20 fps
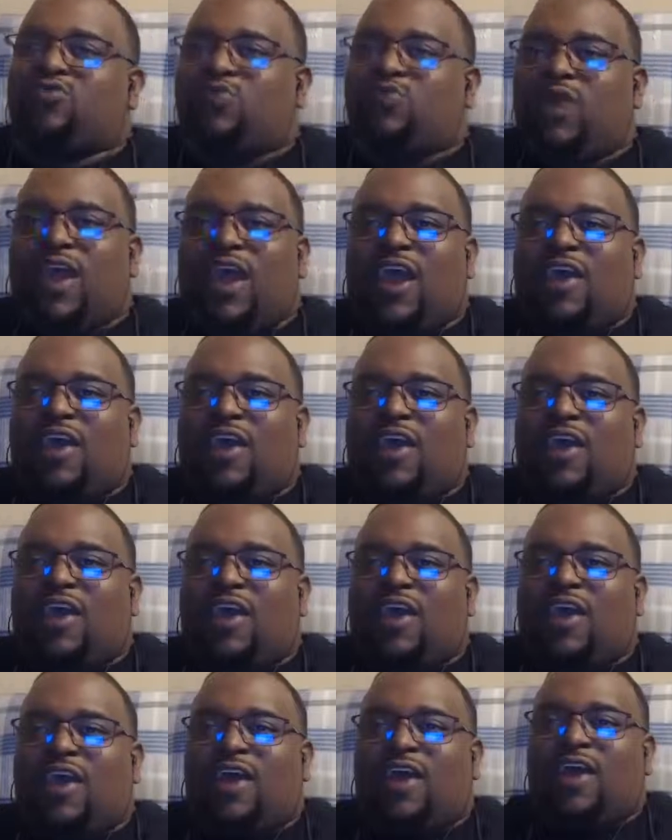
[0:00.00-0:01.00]

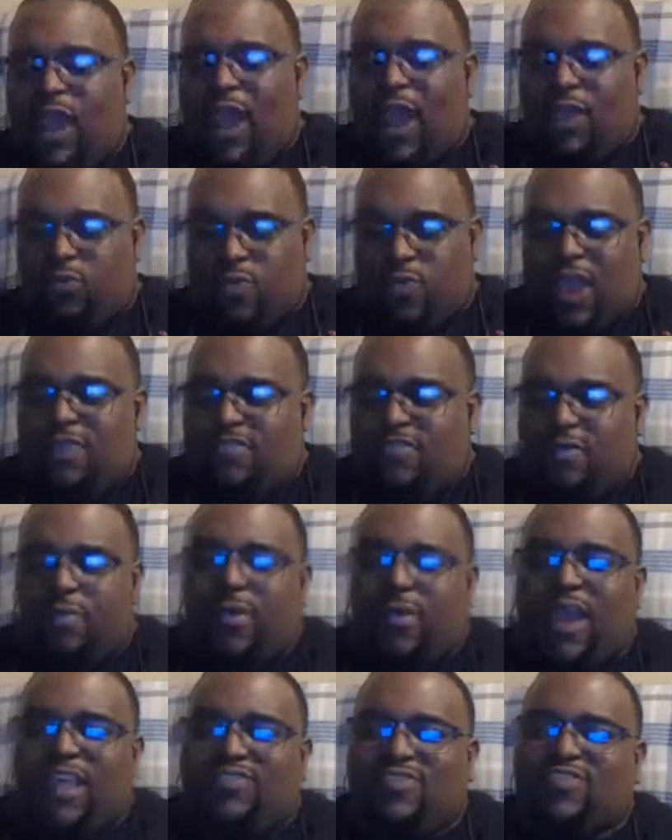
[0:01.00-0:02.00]
three-eyed Raven
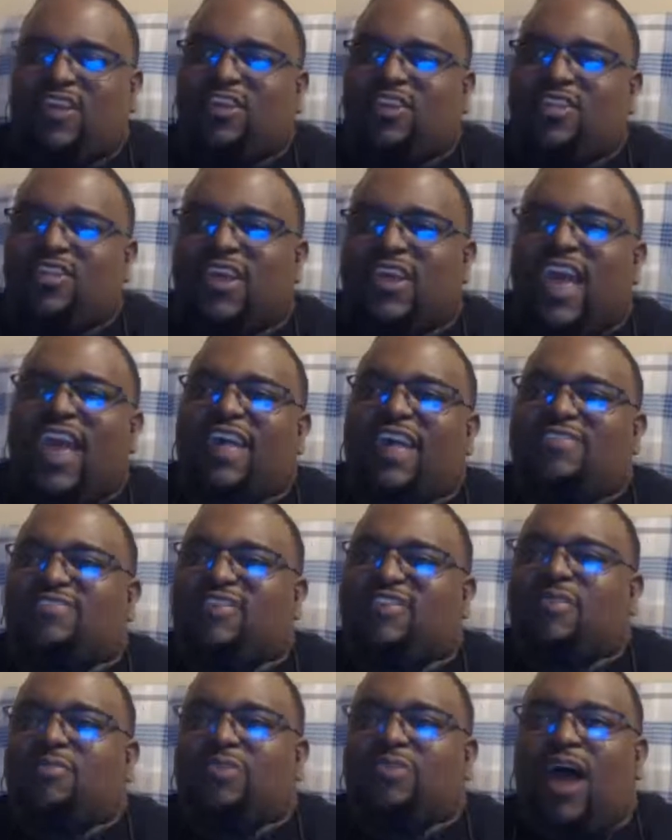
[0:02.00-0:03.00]
Bran is going to look at it in
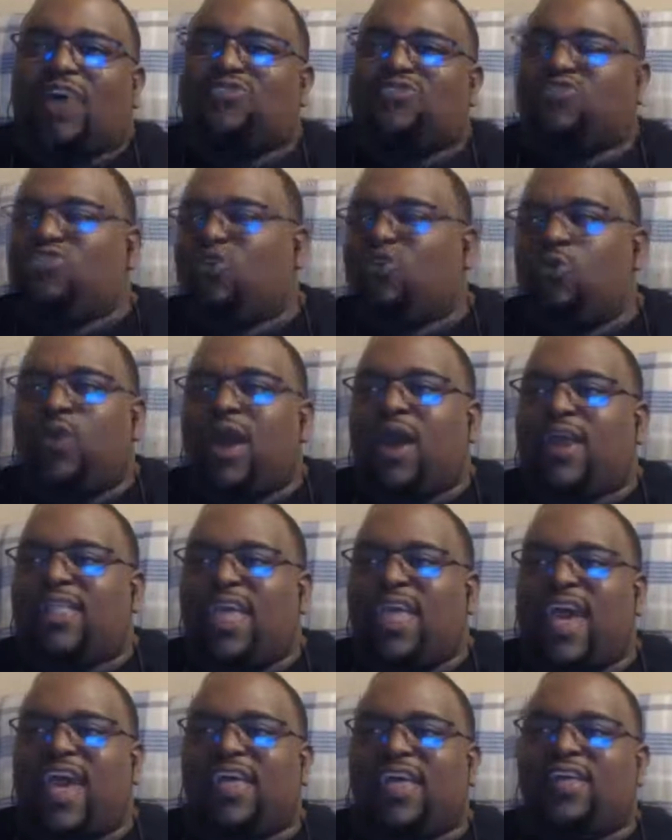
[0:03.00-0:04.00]
some logical way
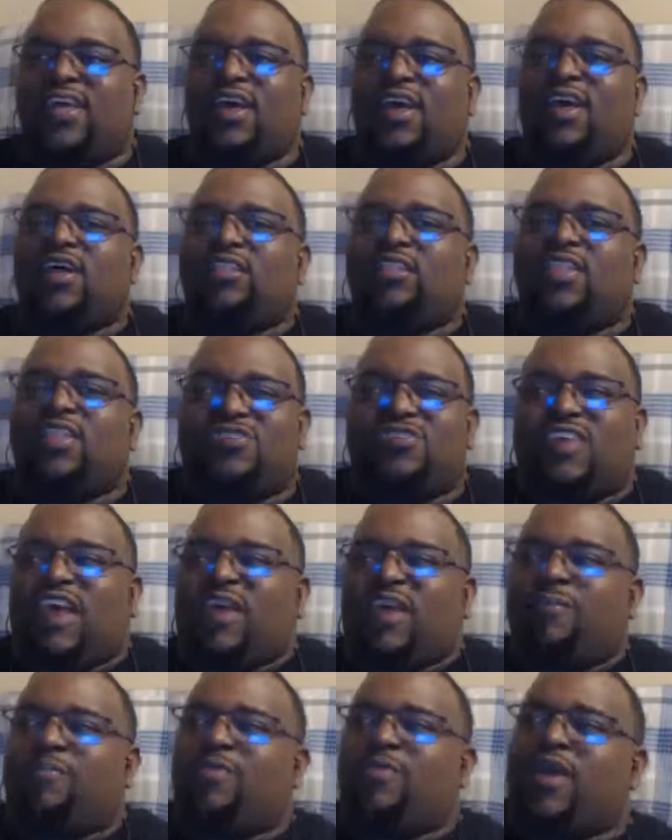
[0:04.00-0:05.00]
that,
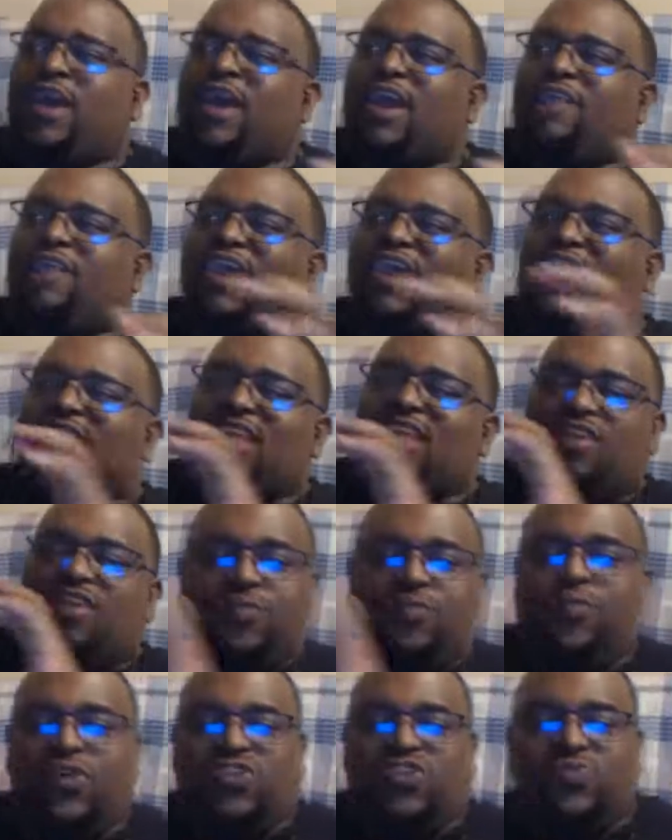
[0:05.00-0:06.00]
listen, if he had
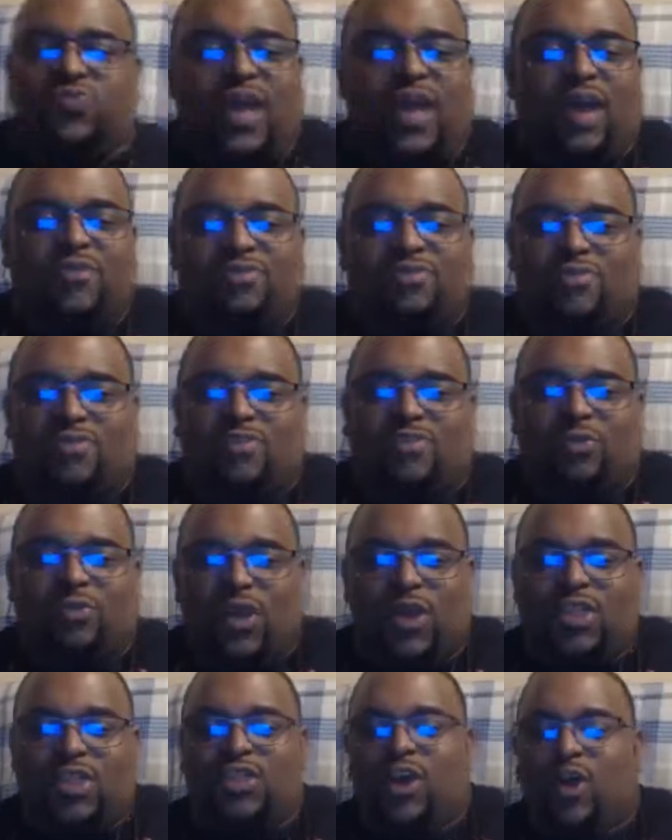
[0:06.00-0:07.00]
never pushed me out the
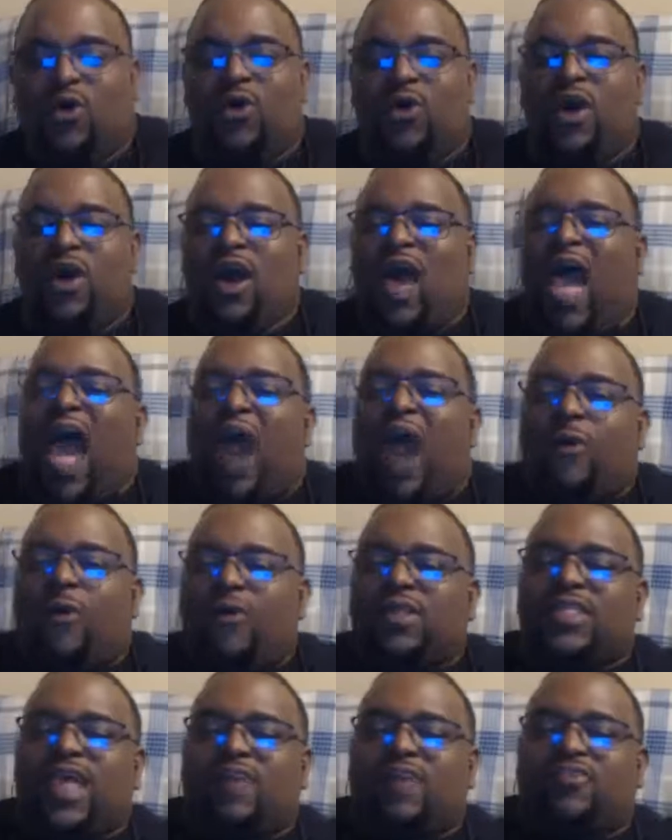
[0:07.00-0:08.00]
window, I
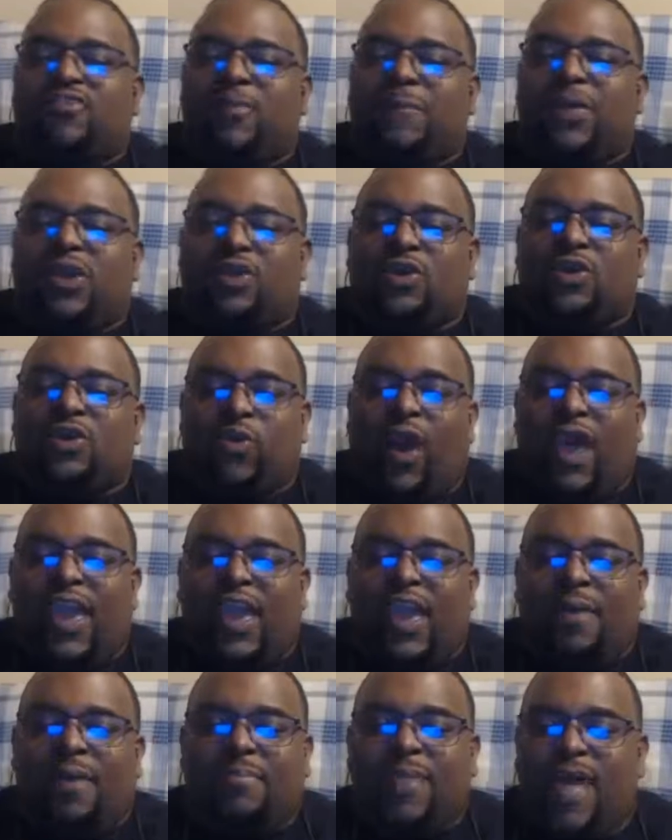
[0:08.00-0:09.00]
would never be who
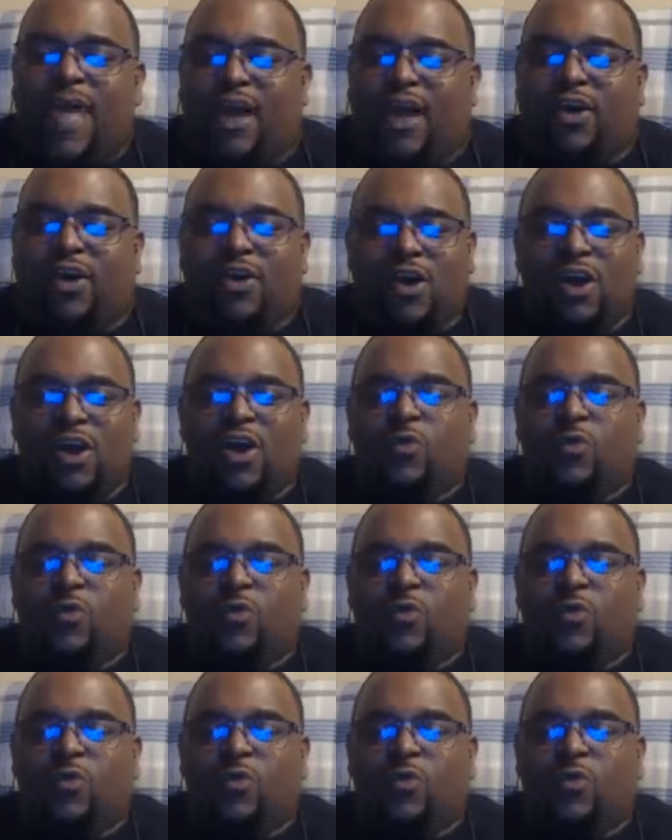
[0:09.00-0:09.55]
I am now.